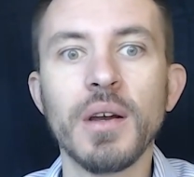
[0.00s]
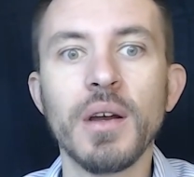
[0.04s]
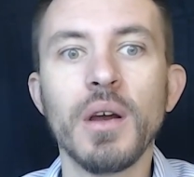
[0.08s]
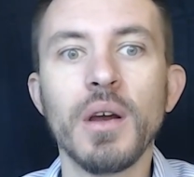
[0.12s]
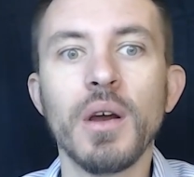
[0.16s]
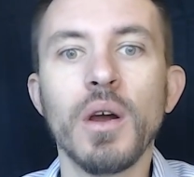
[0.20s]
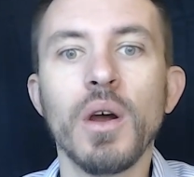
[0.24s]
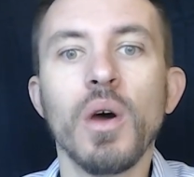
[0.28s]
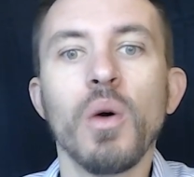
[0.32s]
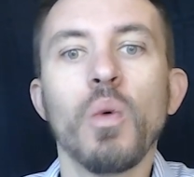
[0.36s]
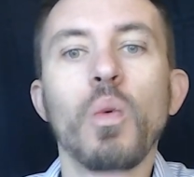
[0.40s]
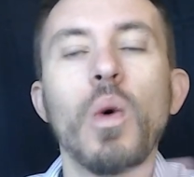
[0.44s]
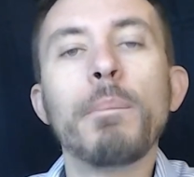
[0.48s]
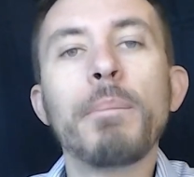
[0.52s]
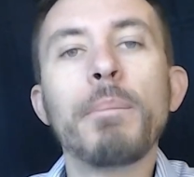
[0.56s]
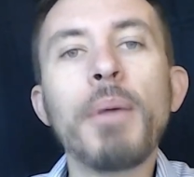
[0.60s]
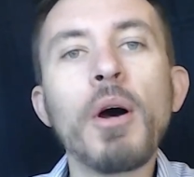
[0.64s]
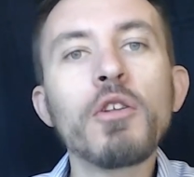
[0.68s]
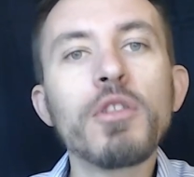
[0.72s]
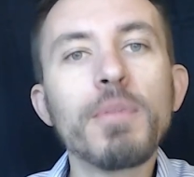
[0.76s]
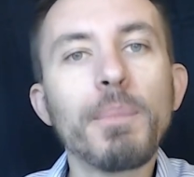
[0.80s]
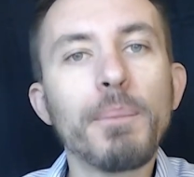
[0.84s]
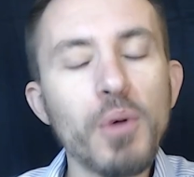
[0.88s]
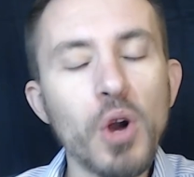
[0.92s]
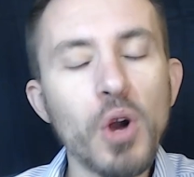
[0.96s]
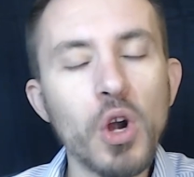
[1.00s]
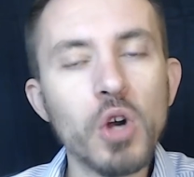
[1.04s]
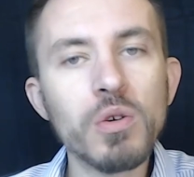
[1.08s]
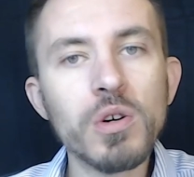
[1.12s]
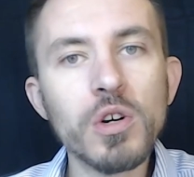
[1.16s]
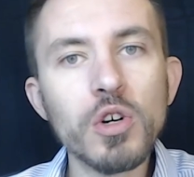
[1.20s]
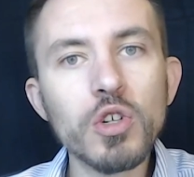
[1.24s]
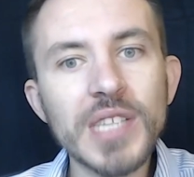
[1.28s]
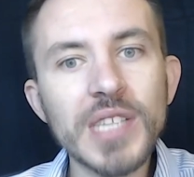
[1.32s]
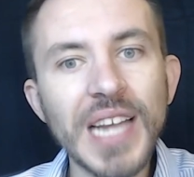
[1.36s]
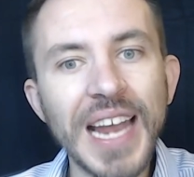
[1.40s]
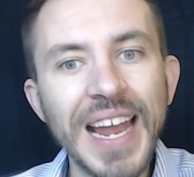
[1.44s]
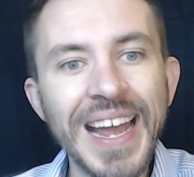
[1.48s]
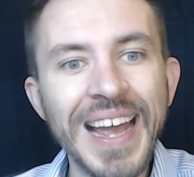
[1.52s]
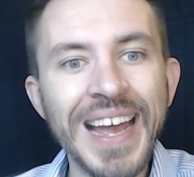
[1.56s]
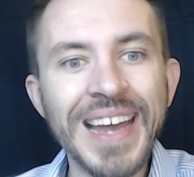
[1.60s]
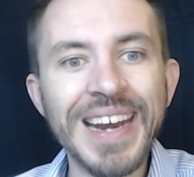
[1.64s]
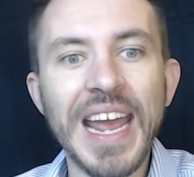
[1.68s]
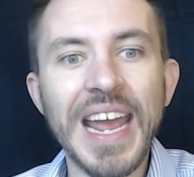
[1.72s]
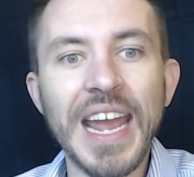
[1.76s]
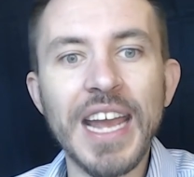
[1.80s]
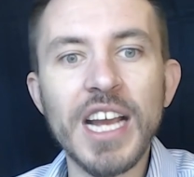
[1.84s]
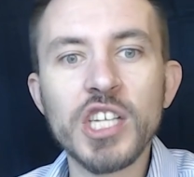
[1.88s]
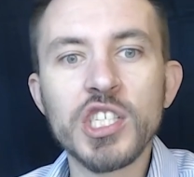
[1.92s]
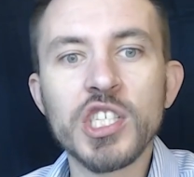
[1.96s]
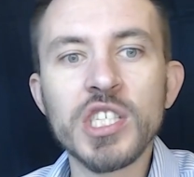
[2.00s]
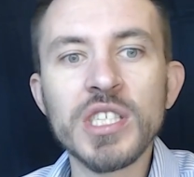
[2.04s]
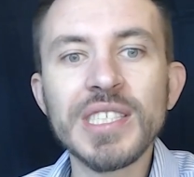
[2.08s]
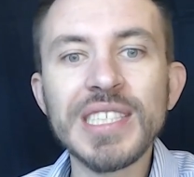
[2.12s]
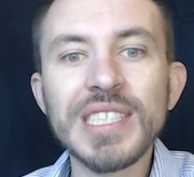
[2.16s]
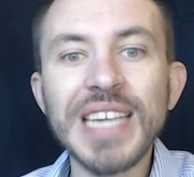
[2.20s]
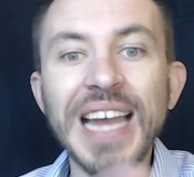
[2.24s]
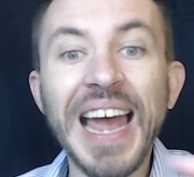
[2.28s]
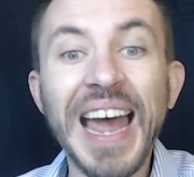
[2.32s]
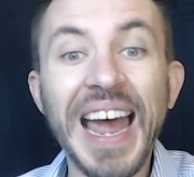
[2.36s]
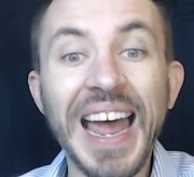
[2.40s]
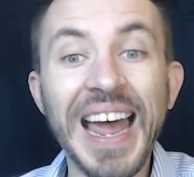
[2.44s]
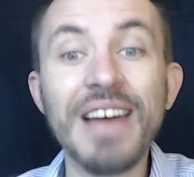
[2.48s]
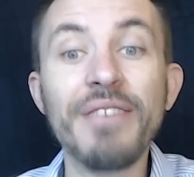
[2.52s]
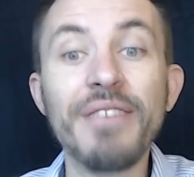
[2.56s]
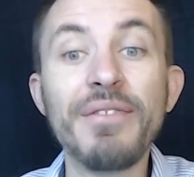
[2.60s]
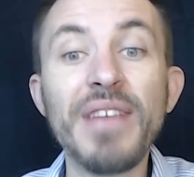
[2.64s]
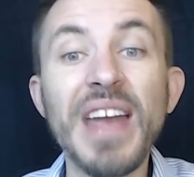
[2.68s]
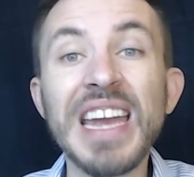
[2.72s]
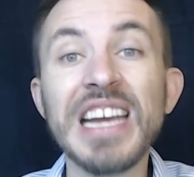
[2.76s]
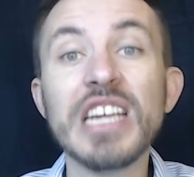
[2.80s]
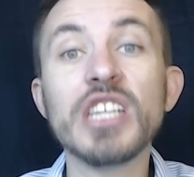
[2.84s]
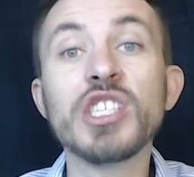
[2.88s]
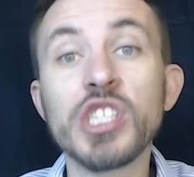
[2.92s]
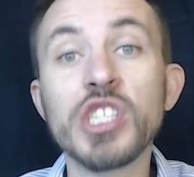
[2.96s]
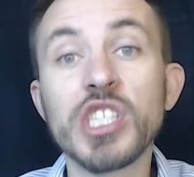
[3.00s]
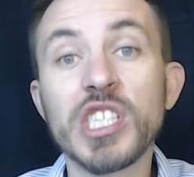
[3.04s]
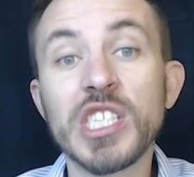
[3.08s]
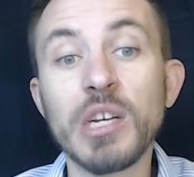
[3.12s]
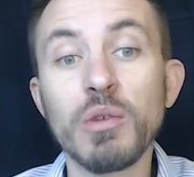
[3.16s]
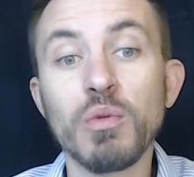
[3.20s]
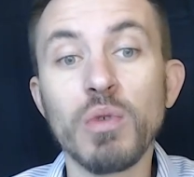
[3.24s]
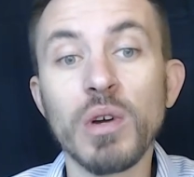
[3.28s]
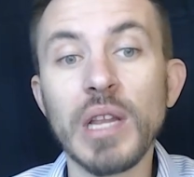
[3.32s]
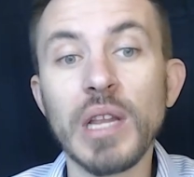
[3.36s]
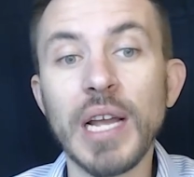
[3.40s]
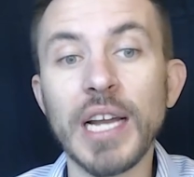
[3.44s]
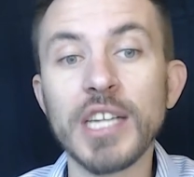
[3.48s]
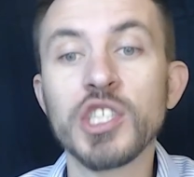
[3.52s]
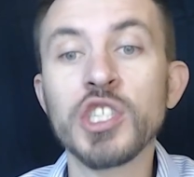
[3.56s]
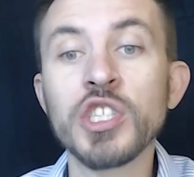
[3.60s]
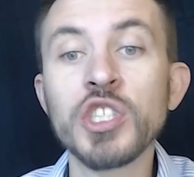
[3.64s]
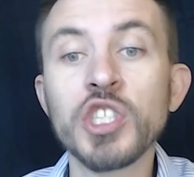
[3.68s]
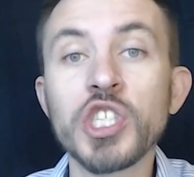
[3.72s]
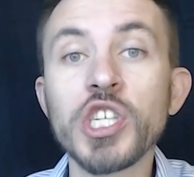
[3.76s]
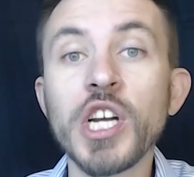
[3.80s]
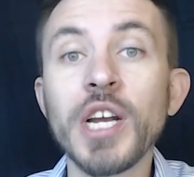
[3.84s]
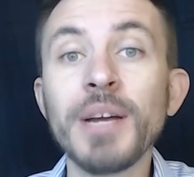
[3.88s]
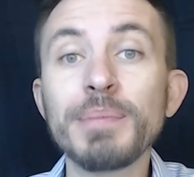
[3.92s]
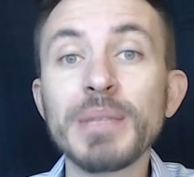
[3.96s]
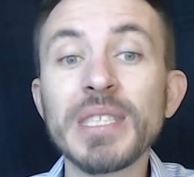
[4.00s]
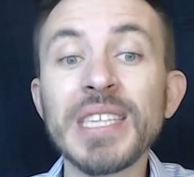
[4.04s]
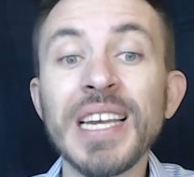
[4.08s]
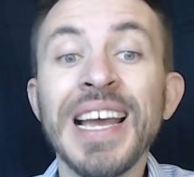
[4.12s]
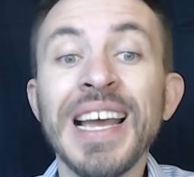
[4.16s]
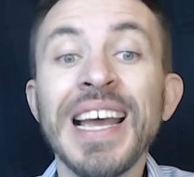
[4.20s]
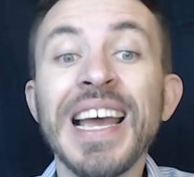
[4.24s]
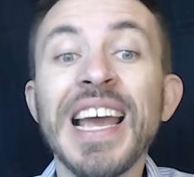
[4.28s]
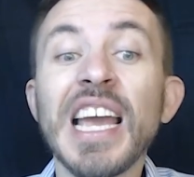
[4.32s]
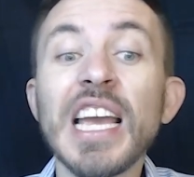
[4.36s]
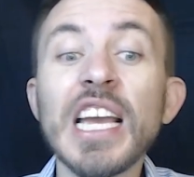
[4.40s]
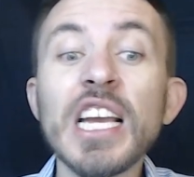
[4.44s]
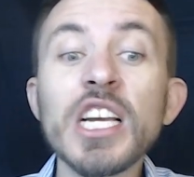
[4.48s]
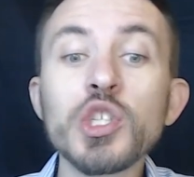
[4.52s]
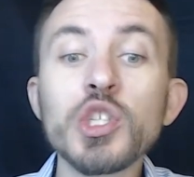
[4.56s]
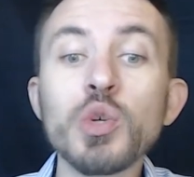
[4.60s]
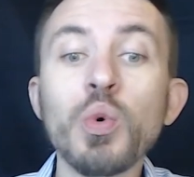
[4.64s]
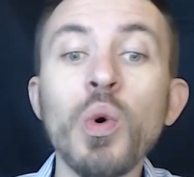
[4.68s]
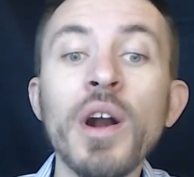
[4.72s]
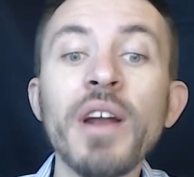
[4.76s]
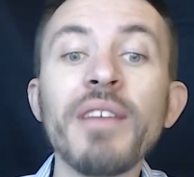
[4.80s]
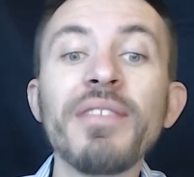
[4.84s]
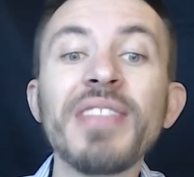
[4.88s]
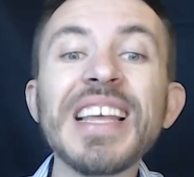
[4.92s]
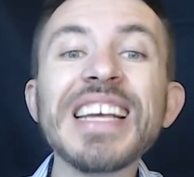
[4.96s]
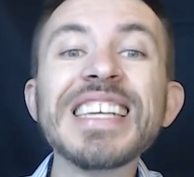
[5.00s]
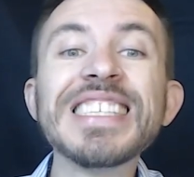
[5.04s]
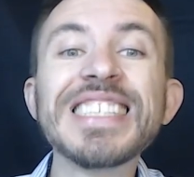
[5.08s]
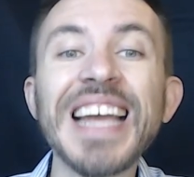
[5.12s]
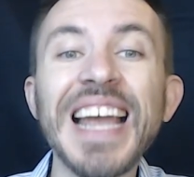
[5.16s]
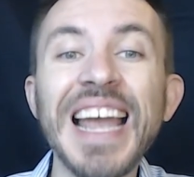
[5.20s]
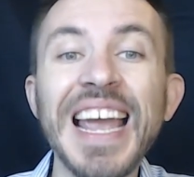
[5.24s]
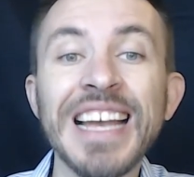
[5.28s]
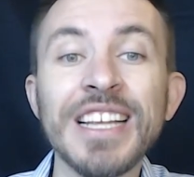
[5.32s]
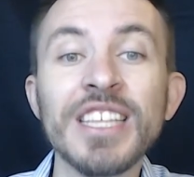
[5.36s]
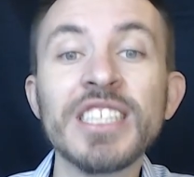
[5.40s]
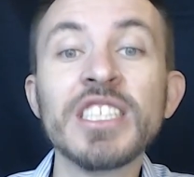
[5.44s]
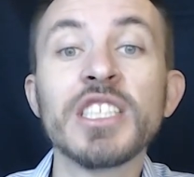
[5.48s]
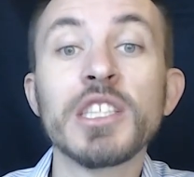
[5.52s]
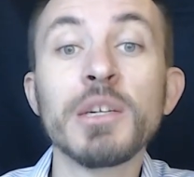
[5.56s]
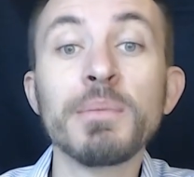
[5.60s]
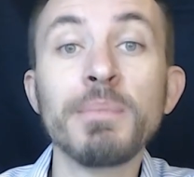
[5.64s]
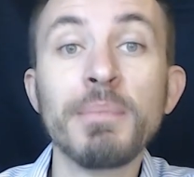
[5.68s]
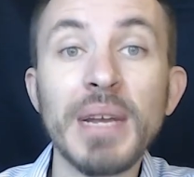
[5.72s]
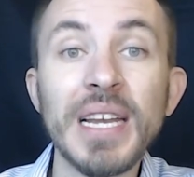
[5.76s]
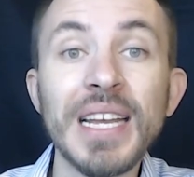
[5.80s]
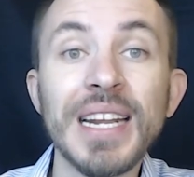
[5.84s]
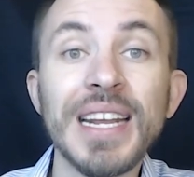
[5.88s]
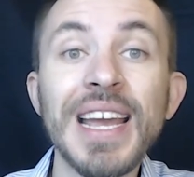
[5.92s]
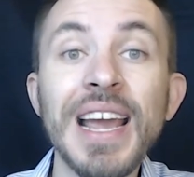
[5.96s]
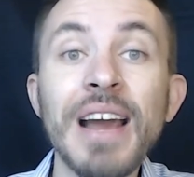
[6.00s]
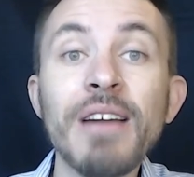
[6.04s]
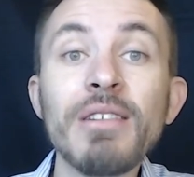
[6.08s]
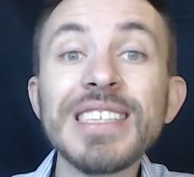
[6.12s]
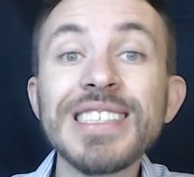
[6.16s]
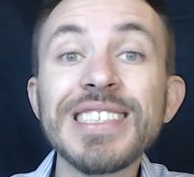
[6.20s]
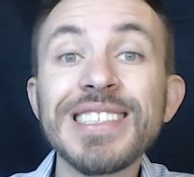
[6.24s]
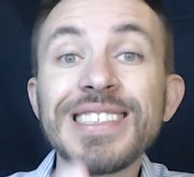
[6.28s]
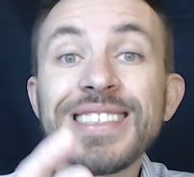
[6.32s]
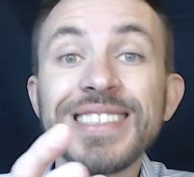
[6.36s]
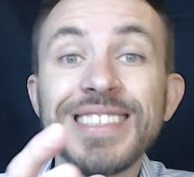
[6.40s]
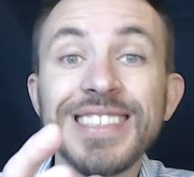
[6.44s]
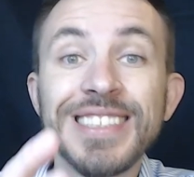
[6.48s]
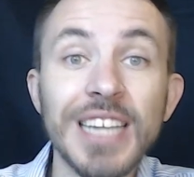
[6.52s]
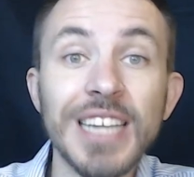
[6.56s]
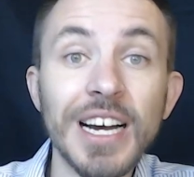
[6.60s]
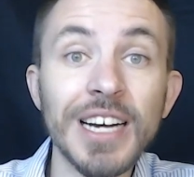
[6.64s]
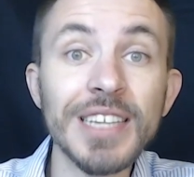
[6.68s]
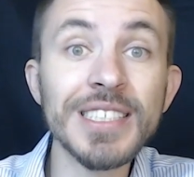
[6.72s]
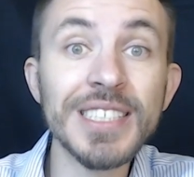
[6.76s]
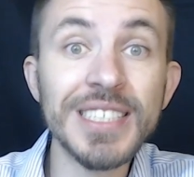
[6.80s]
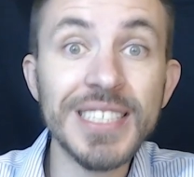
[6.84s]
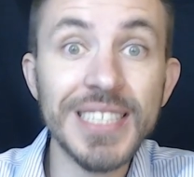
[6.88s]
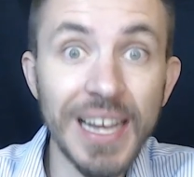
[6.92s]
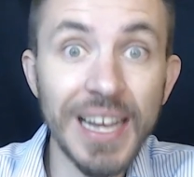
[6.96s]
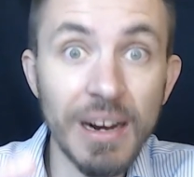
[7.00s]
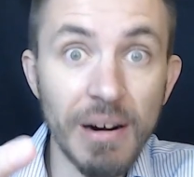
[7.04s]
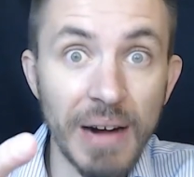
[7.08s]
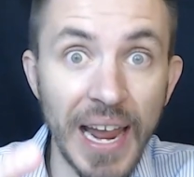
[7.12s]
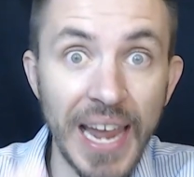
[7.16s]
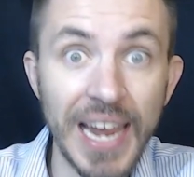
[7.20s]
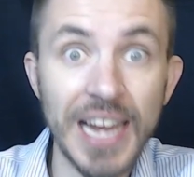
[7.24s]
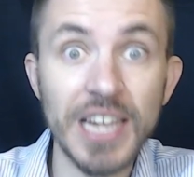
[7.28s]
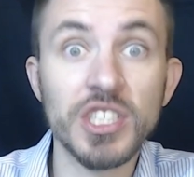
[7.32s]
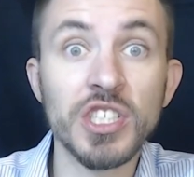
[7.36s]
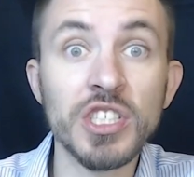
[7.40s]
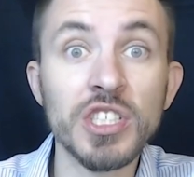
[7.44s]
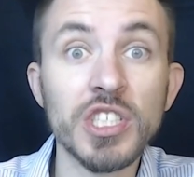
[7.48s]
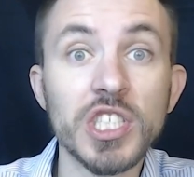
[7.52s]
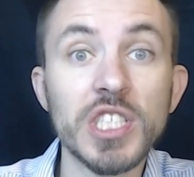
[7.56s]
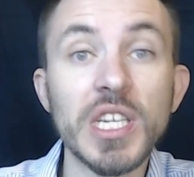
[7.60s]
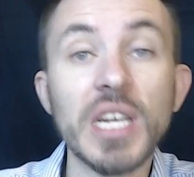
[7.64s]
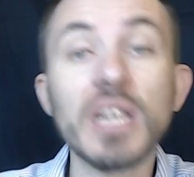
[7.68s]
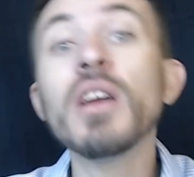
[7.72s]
While both brokers and agents have agency relationships, each one of these intermediaries does their agency